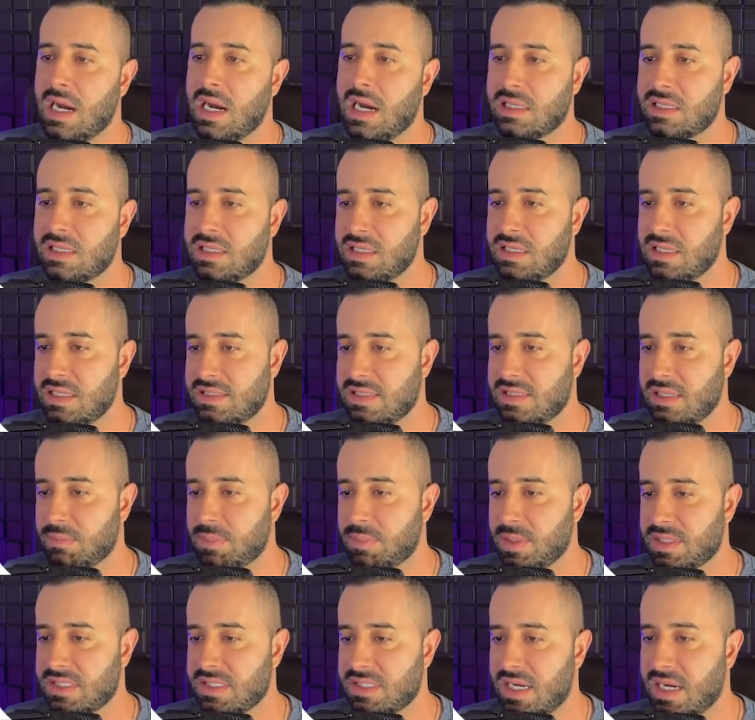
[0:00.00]
This is always
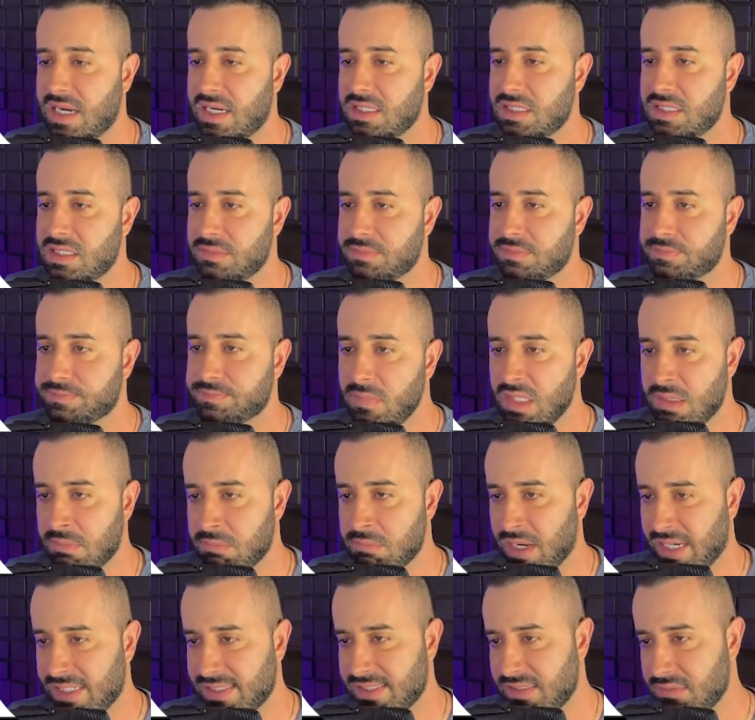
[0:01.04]
the site.
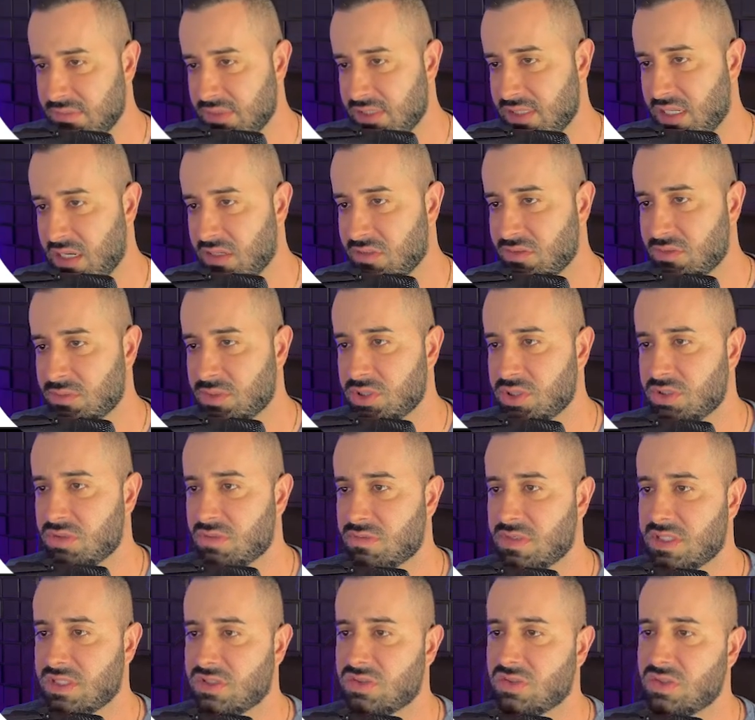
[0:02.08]
Maximize the number
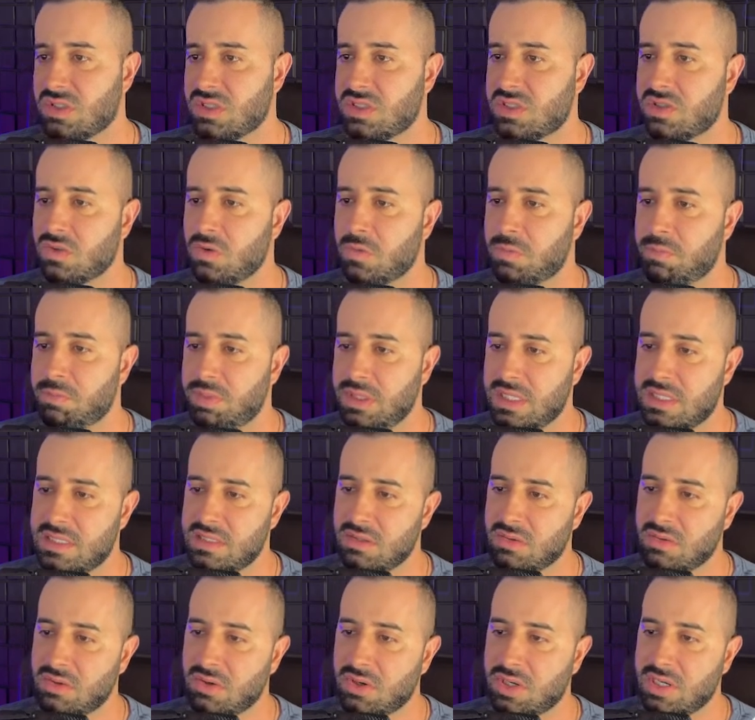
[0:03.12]
of conversions, the
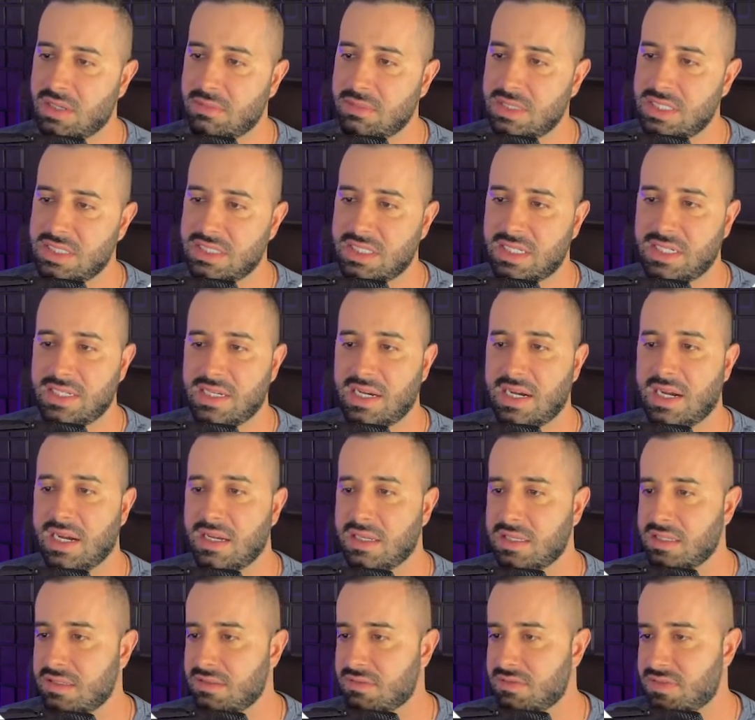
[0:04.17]
pixel I just created and
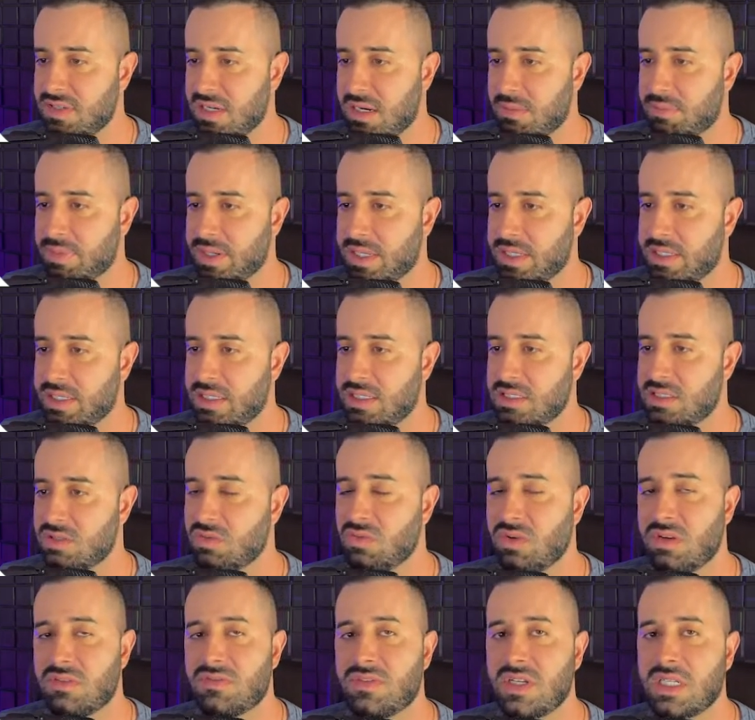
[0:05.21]
sent to them. The
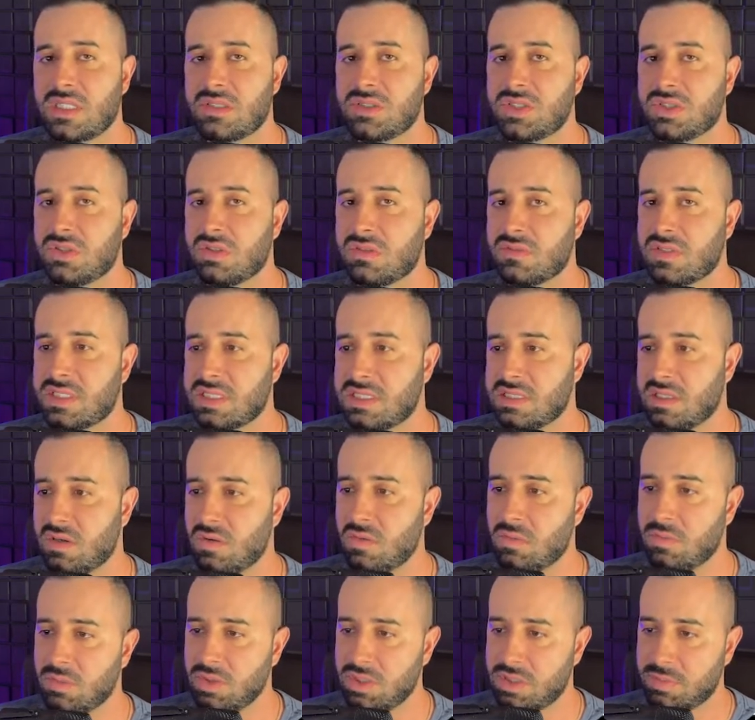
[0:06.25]
conversion event,
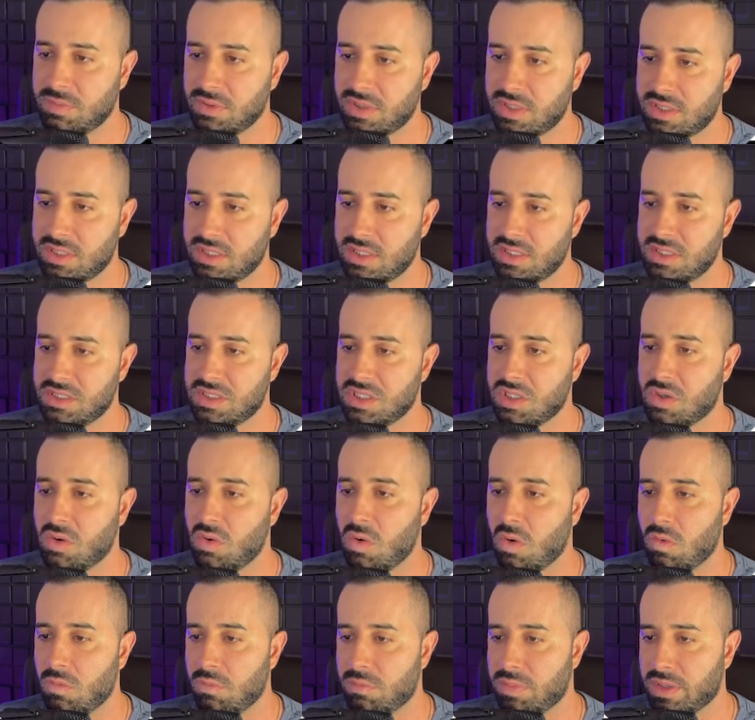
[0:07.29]
very important,
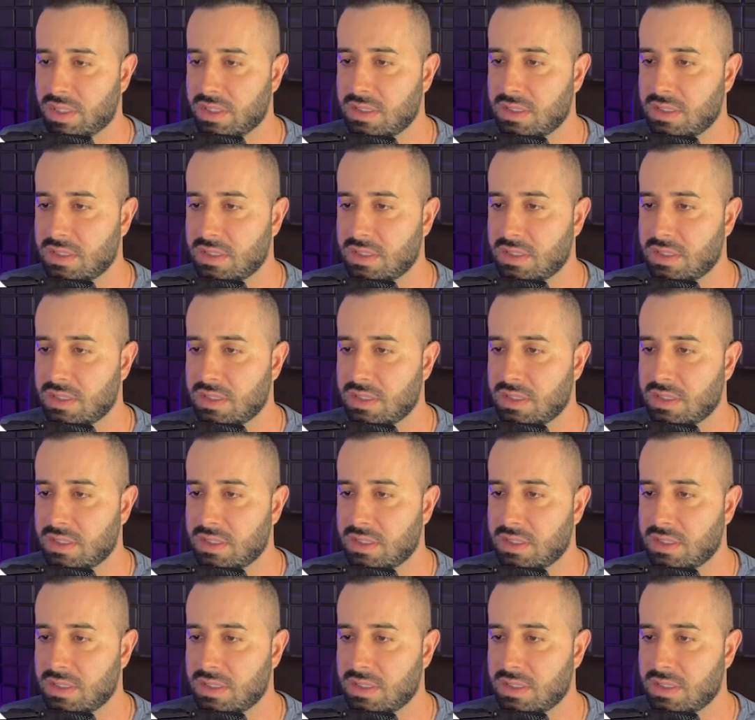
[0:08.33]
purchase.